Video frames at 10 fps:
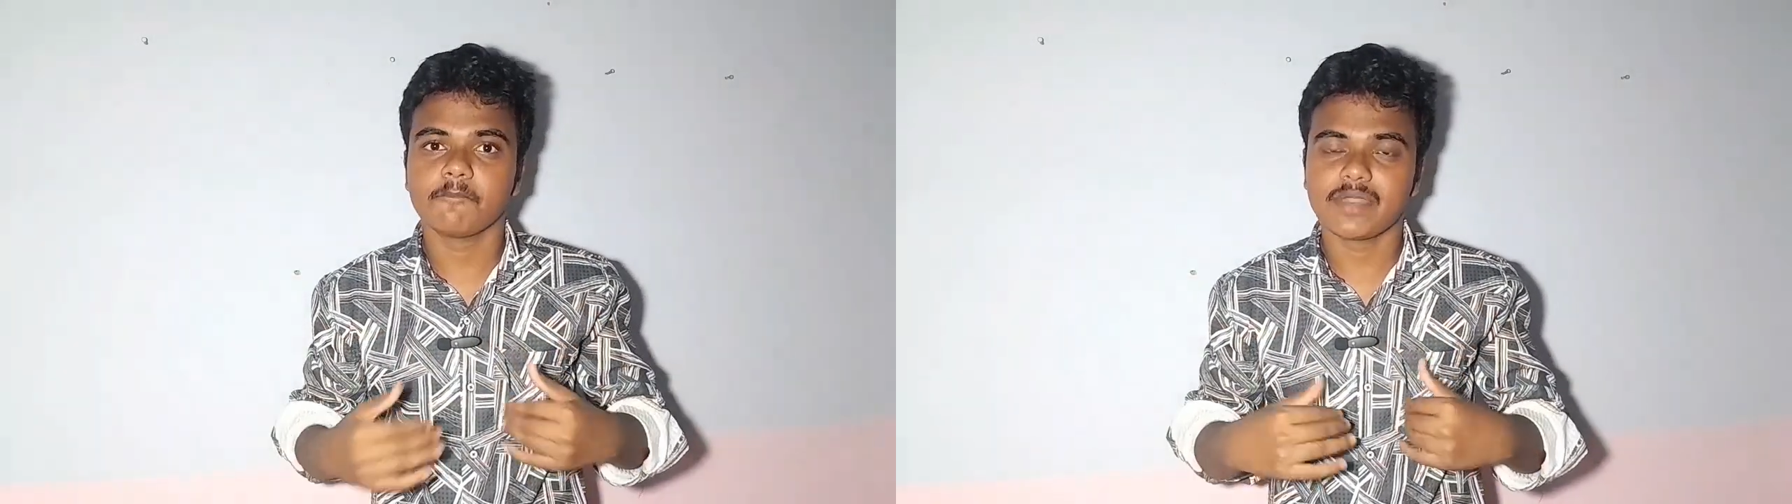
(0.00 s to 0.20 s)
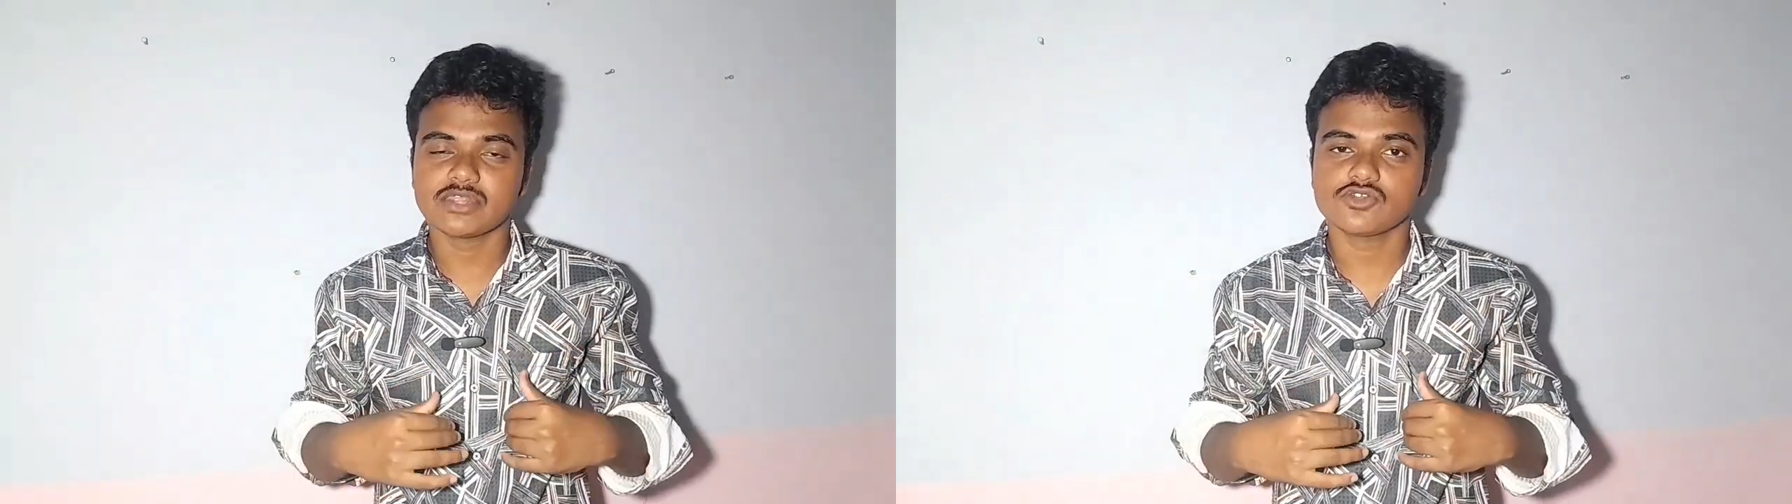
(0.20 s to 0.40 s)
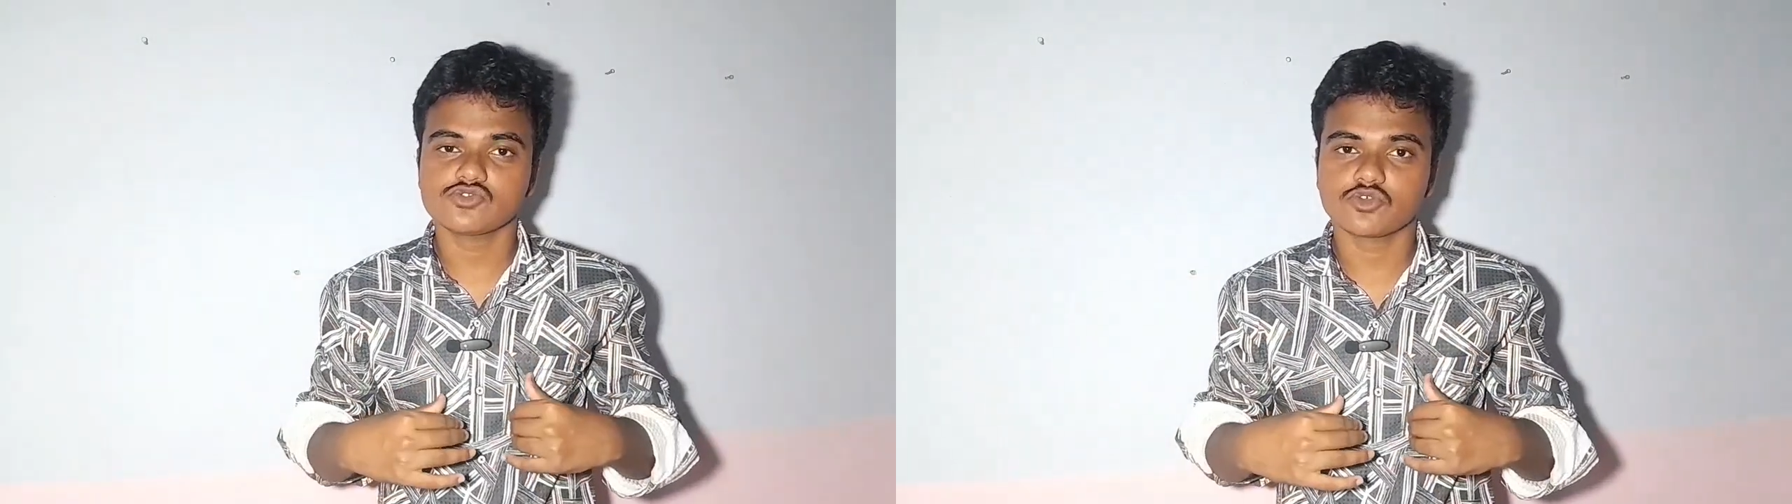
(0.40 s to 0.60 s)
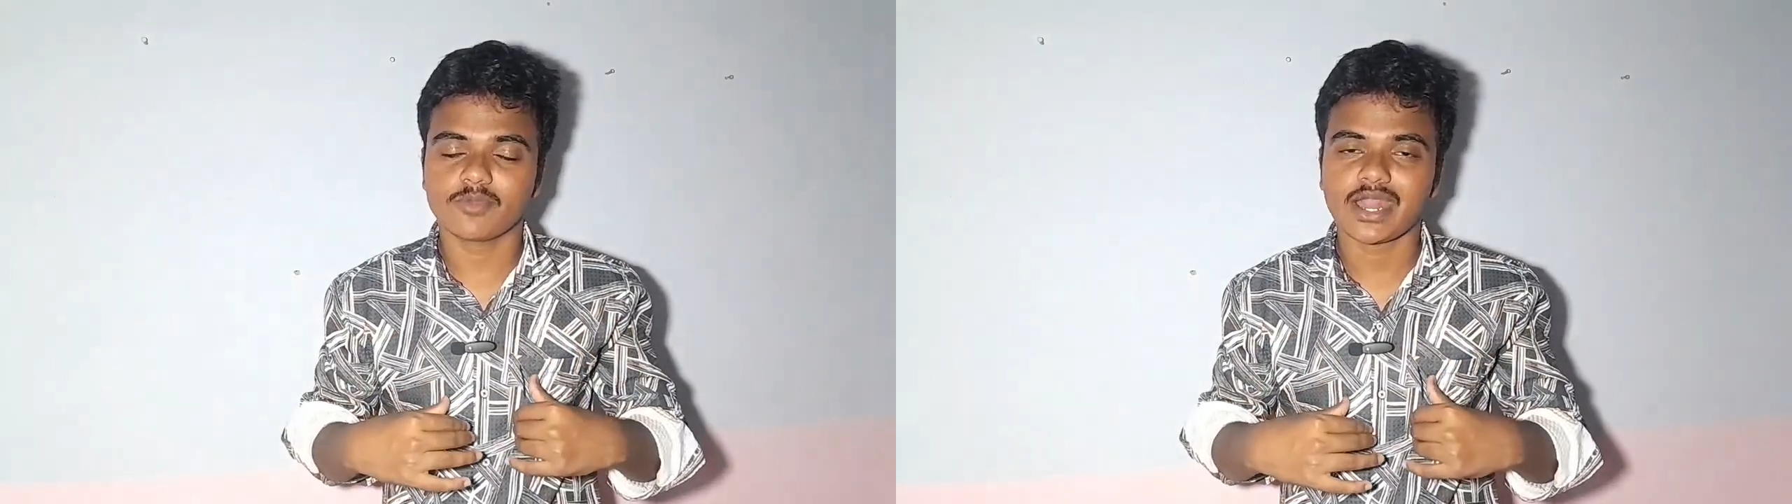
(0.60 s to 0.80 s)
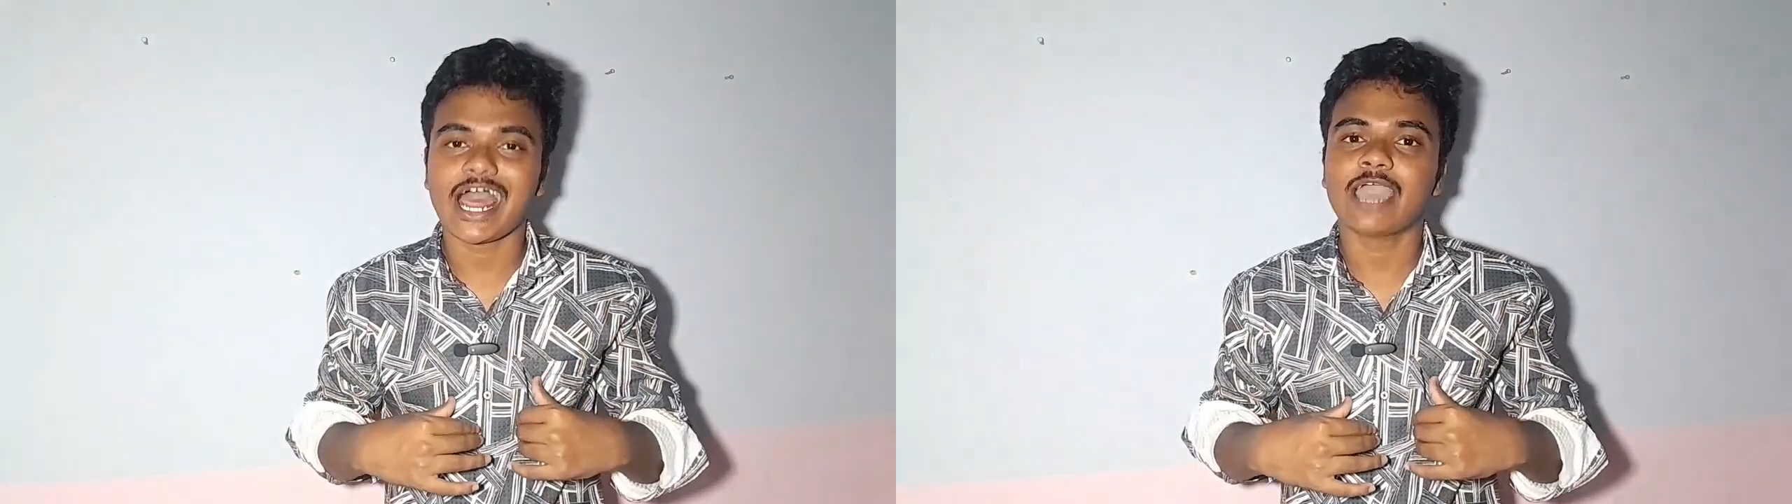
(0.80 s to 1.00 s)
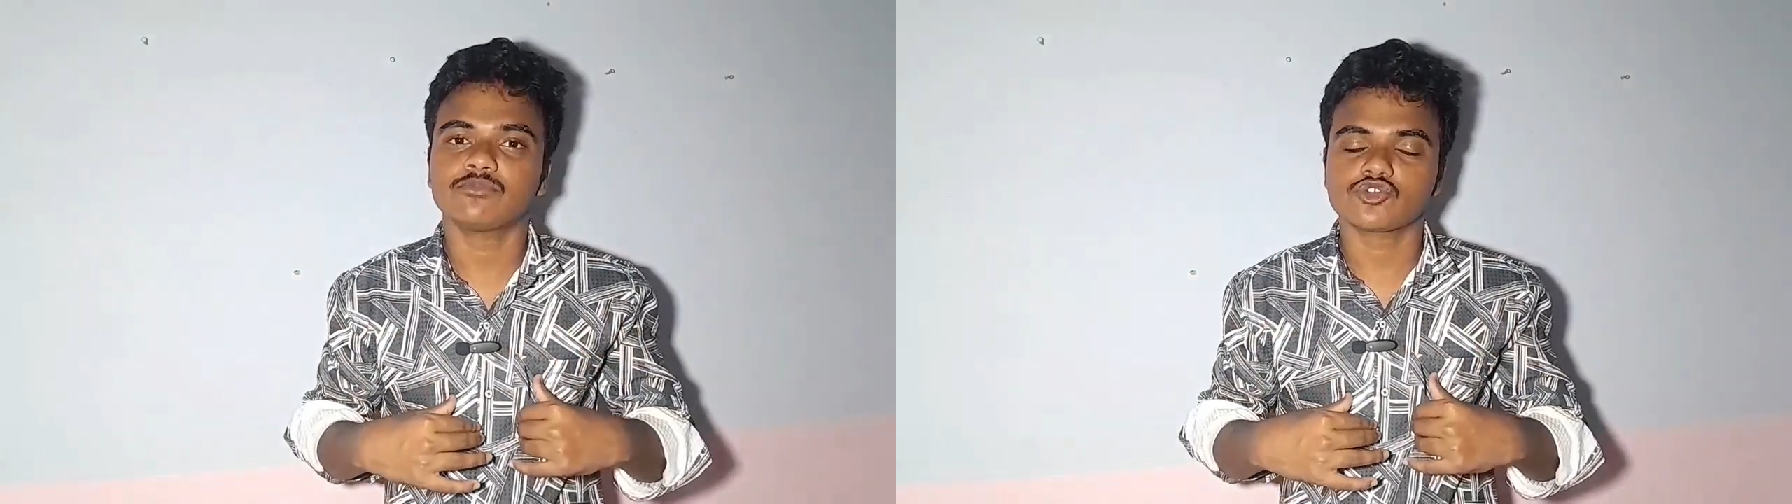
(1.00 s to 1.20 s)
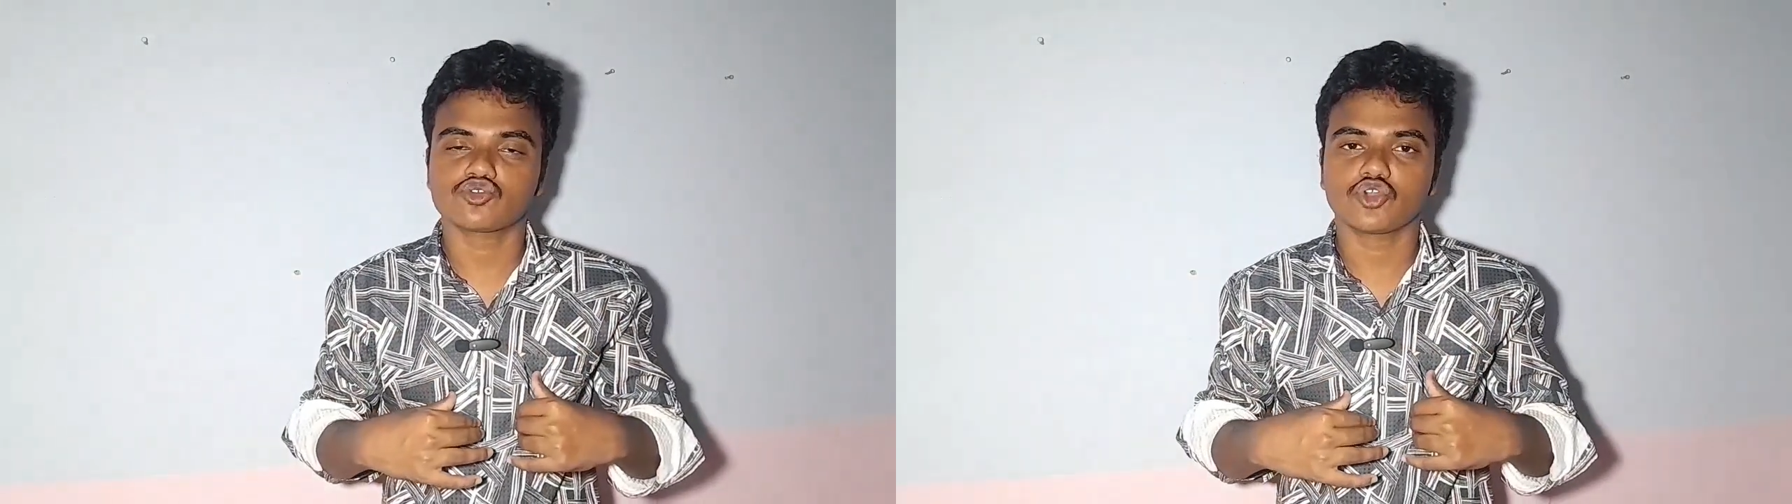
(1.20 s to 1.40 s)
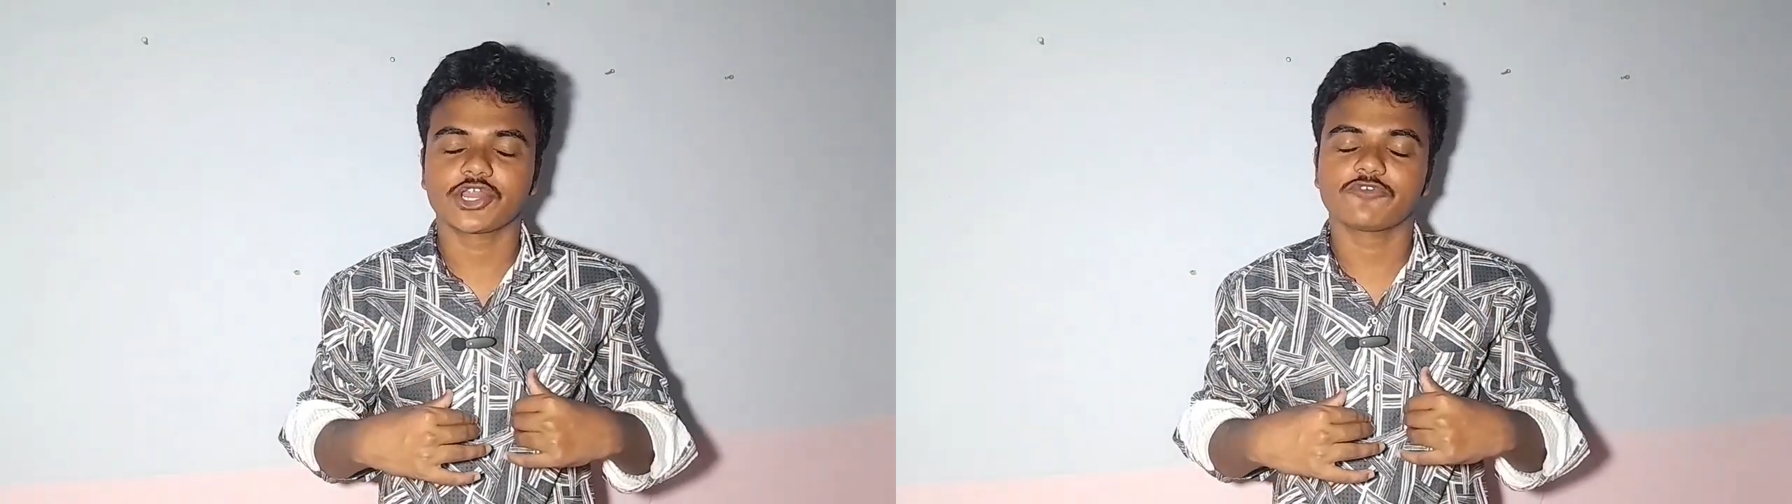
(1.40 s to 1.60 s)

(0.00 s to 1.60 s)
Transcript: Myself Sumar, I am the student